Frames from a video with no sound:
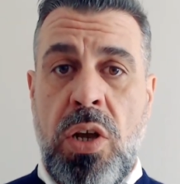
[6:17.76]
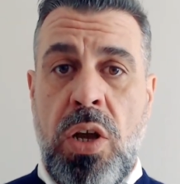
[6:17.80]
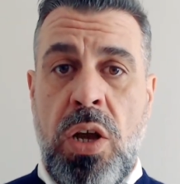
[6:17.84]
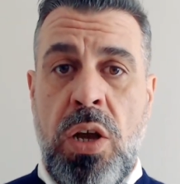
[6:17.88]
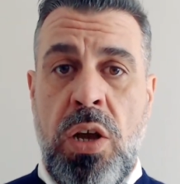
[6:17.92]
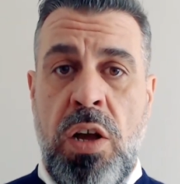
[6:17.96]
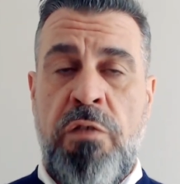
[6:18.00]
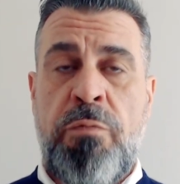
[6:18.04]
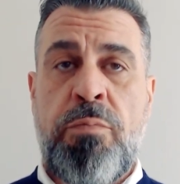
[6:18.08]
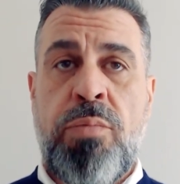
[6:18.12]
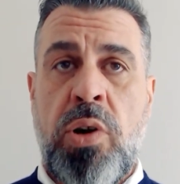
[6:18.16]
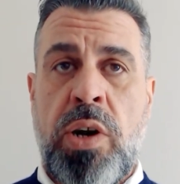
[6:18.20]

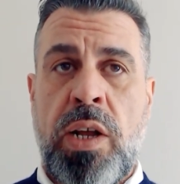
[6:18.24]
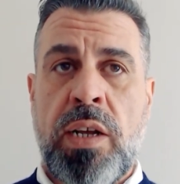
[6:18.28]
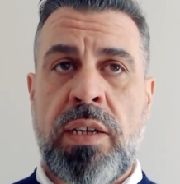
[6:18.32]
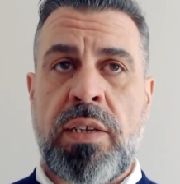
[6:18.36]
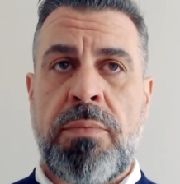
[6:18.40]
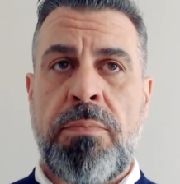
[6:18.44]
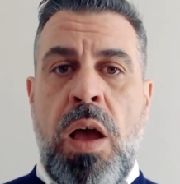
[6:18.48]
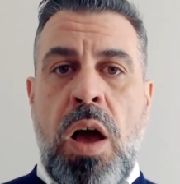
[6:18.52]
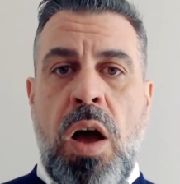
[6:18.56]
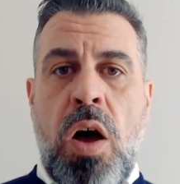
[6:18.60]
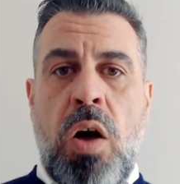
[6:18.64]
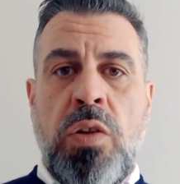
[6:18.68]
of products.
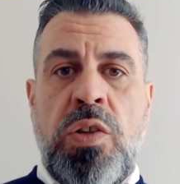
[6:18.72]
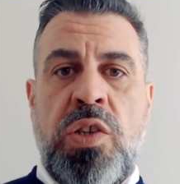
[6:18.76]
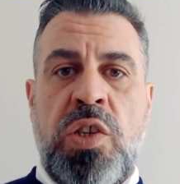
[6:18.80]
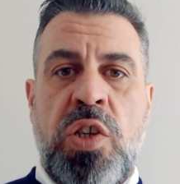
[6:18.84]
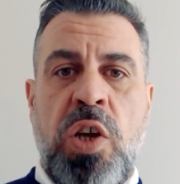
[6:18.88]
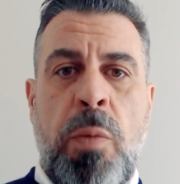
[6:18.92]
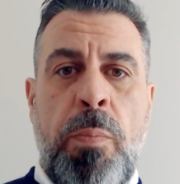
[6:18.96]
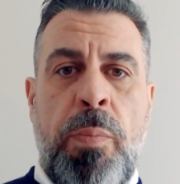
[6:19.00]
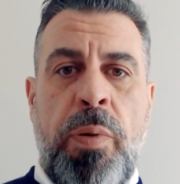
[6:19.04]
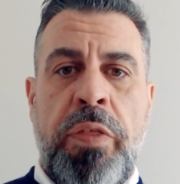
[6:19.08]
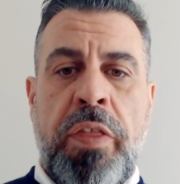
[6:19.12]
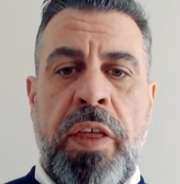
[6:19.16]
On
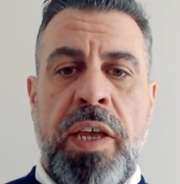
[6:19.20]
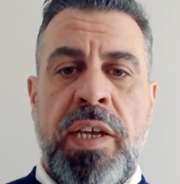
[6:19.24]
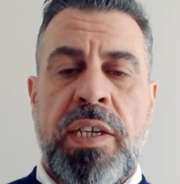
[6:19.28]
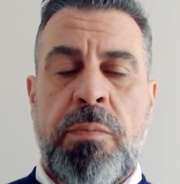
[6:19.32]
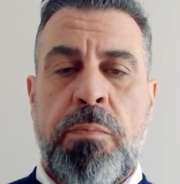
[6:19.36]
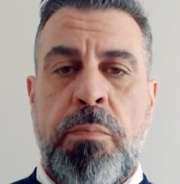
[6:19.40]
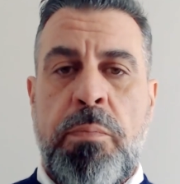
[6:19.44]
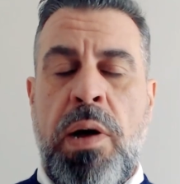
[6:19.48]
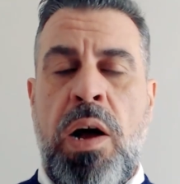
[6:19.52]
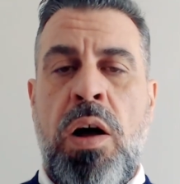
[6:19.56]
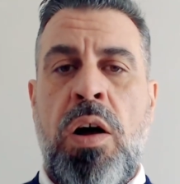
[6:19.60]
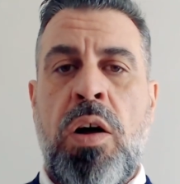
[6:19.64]
top of this,
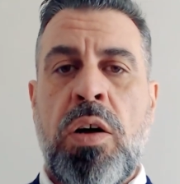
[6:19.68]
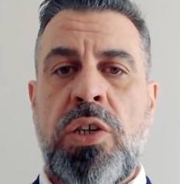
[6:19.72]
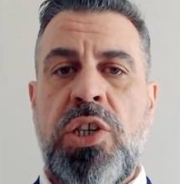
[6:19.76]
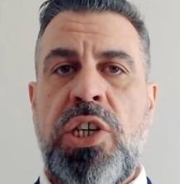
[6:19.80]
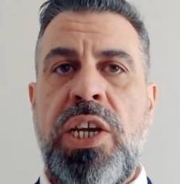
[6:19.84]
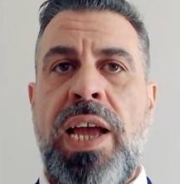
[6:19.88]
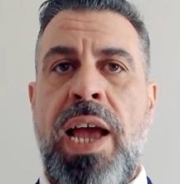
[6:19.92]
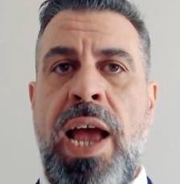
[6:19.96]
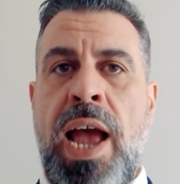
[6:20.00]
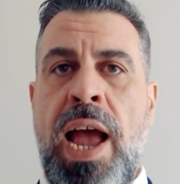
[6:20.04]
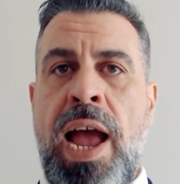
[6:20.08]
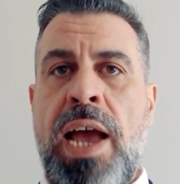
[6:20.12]

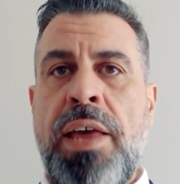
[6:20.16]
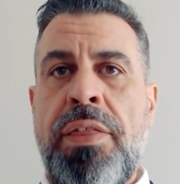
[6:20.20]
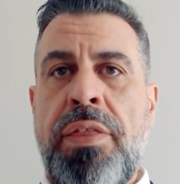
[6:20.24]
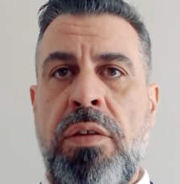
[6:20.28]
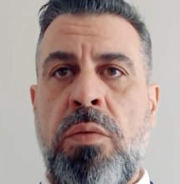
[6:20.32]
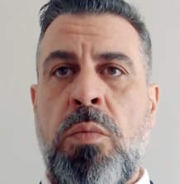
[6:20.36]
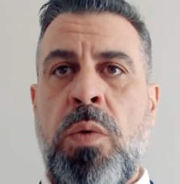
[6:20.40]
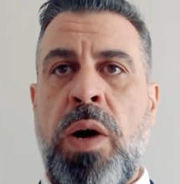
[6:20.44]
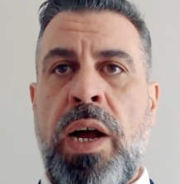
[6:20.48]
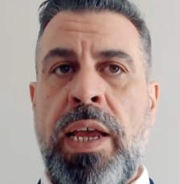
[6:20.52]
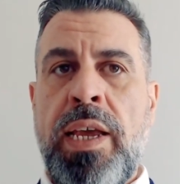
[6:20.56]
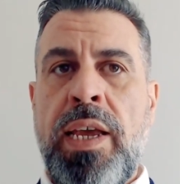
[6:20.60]
Berkshire
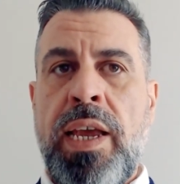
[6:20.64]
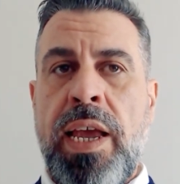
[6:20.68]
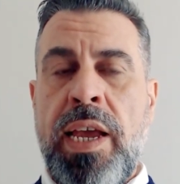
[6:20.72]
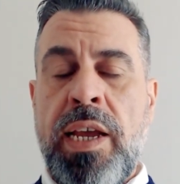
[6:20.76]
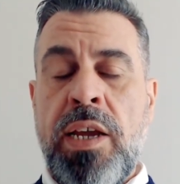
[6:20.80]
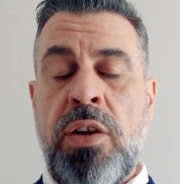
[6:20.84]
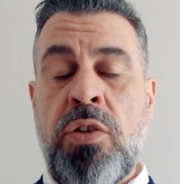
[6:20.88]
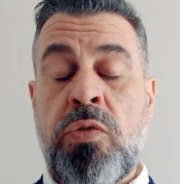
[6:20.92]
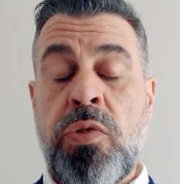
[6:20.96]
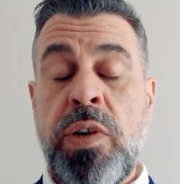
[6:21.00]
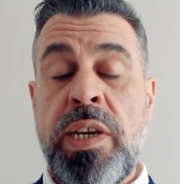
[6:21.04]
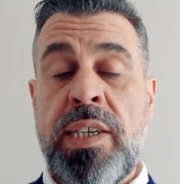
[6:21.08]
Hathaway
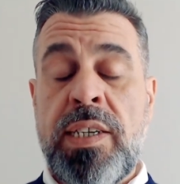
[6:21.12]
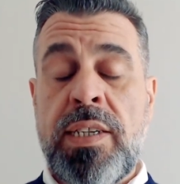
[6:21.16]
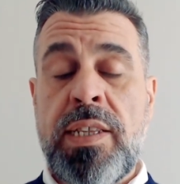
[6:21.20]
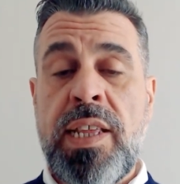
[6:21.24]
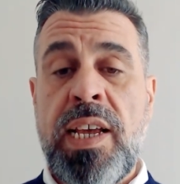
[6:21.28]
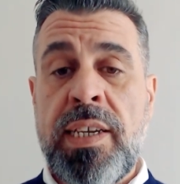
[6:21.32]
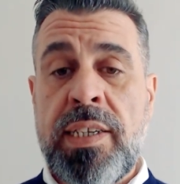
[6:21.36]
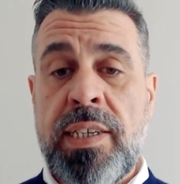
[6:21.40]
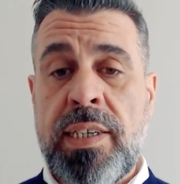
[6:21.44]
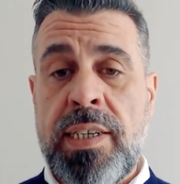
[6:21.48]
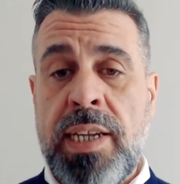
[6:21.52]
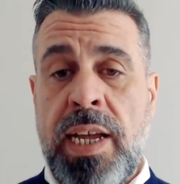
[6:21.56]
increased
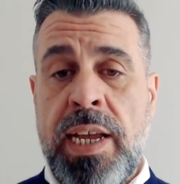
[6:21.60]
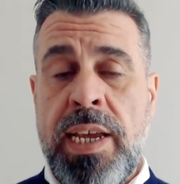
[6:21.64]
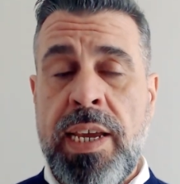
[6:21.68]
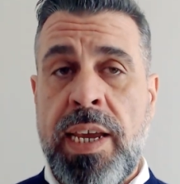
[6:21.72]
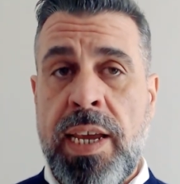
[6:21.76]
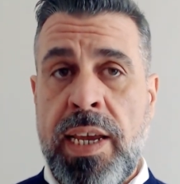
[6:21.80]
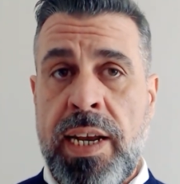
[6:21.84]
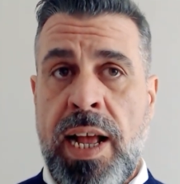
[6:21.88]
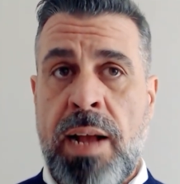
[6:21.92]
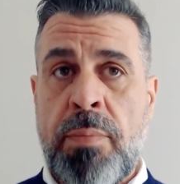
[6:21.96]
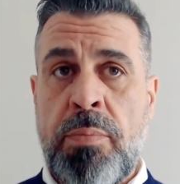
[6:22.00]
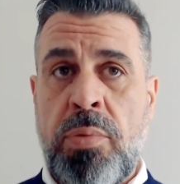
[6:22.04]
their
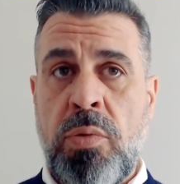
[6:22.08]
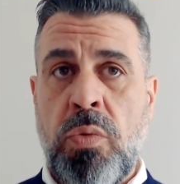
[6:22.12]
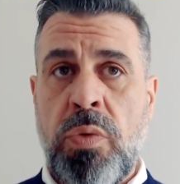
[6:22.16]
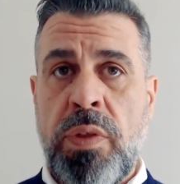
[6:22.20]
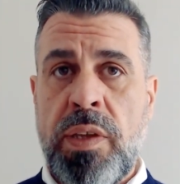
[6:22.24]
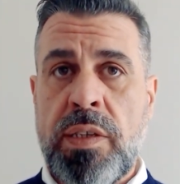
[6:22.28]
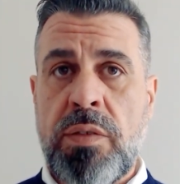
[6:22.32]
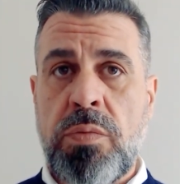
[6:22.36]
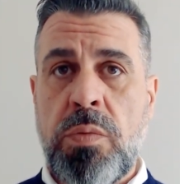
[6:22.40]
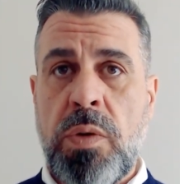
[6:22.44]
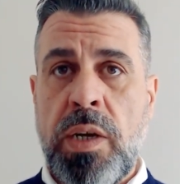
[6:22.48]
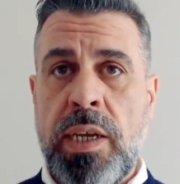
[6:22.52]
stake in Apple
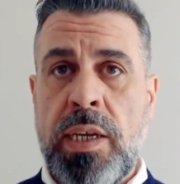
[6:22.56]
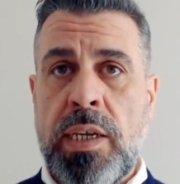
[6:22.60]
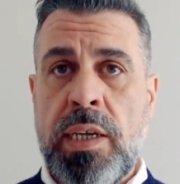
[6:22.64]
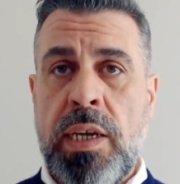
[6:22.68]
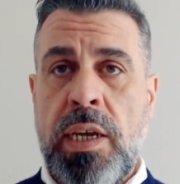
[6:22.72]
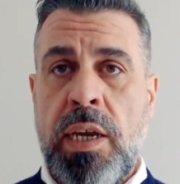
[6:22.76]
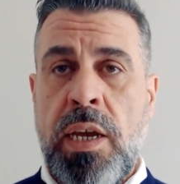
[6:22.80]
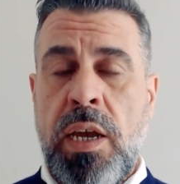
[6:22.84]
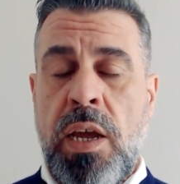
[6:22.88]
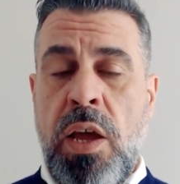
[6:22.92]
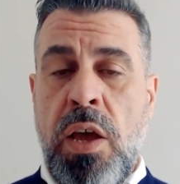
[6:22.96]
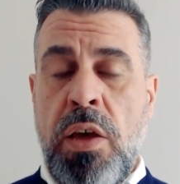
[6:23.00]
this week
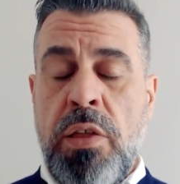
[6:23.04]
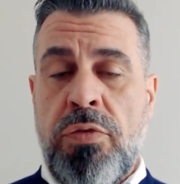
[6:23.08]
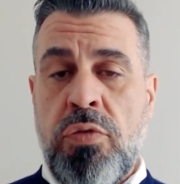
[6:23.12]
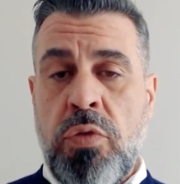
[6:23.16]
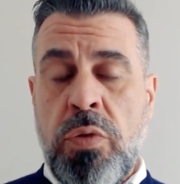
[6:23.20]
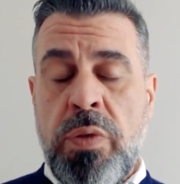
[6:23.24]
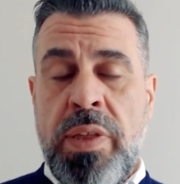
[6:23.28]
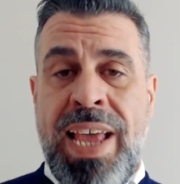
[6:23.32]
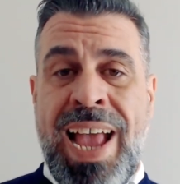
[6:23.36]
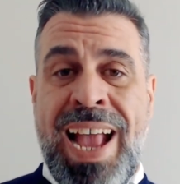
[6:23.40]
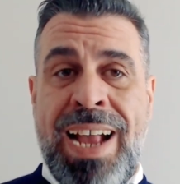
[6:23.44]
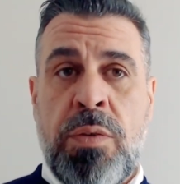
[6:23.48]
through
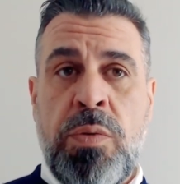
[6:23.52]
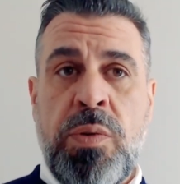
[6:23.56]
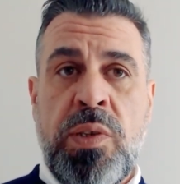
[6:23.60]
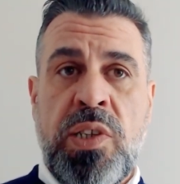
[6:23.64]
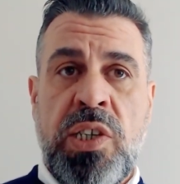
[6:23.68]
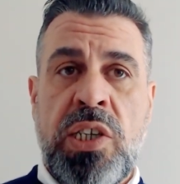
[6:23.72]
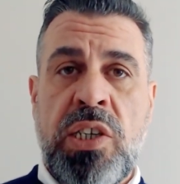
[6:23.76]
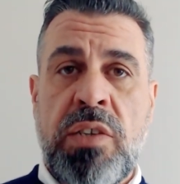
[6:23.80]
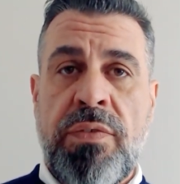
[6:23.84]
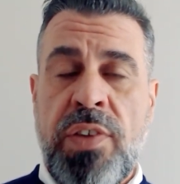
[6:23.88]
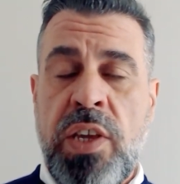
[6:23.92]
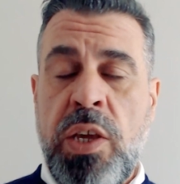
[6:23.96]
the
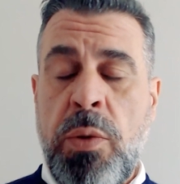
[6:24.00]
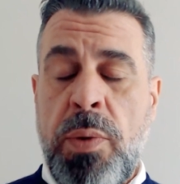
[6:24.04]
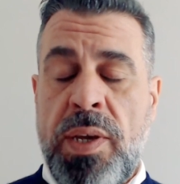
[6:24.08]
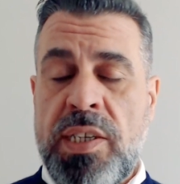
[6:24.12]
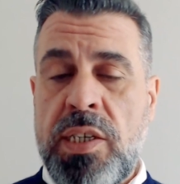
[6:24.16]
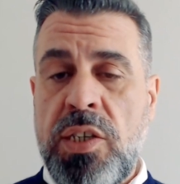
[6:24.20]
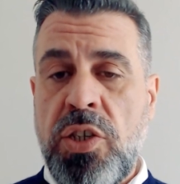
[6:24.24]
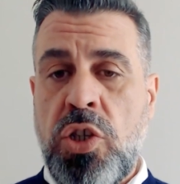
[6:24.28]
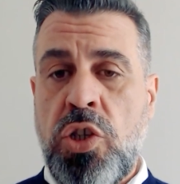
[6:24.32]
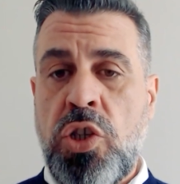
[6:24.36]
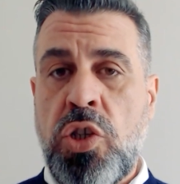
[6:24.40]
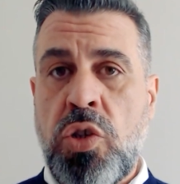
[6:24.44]
acquisition of a
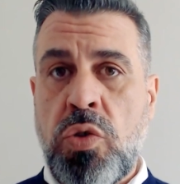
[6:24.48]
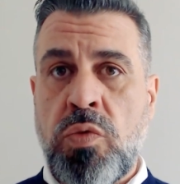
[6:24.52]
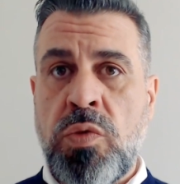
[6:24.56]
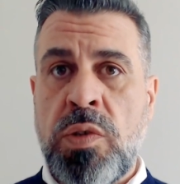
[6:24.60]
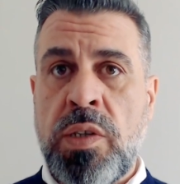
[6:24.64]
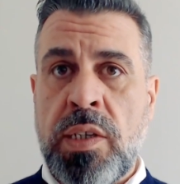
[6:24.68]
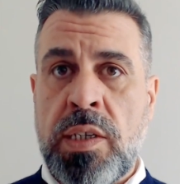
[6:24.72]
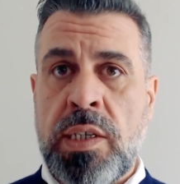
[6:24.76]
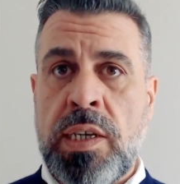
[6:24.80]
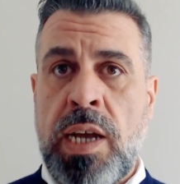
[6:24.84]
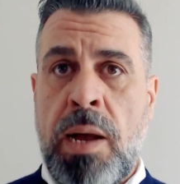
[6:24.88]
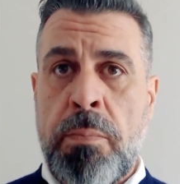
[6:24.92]
US
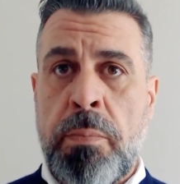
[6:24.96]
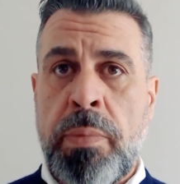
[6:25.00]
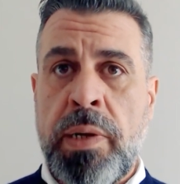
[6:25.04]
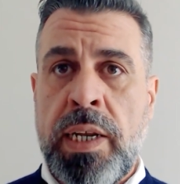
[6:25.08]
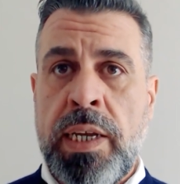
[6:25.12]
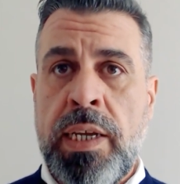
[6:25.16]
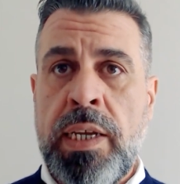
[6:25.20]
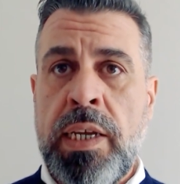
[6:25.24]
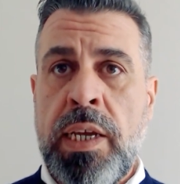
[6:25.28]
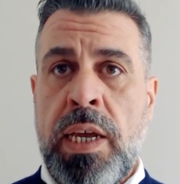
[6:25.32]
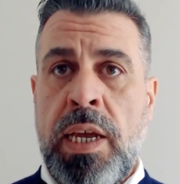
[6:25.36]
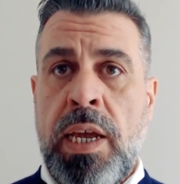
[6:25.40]
insurance
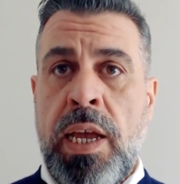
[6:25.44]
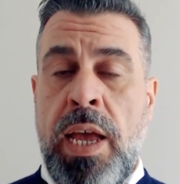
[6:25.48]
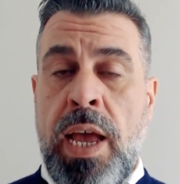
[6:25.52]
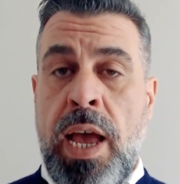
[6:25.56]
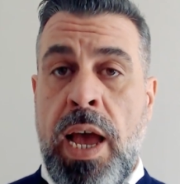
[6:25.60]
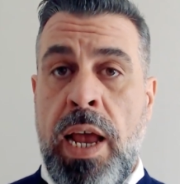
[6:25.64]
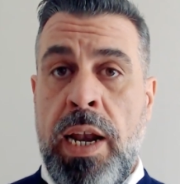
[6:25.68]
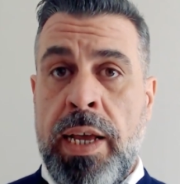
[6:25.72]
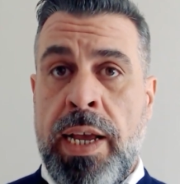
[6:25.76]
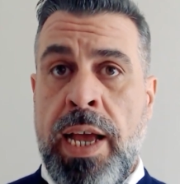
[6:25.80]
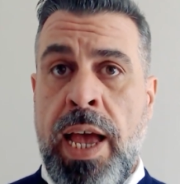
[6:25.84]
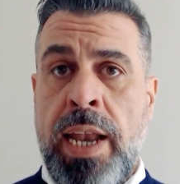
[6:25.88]
company,
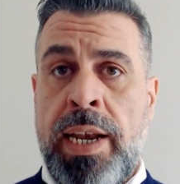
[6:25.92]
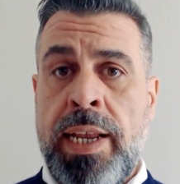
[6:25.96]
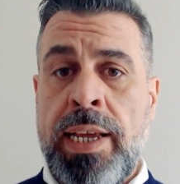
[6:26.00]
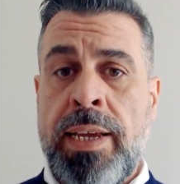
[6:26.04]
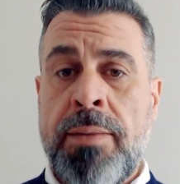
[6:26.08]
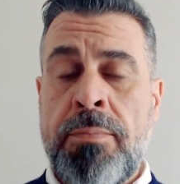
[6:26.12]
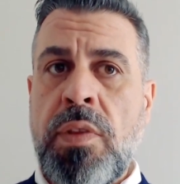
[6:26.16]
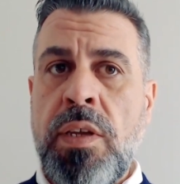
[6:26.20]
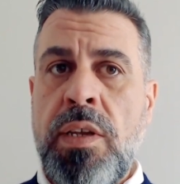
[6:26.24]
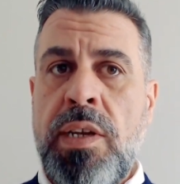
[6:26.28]
Allegheny.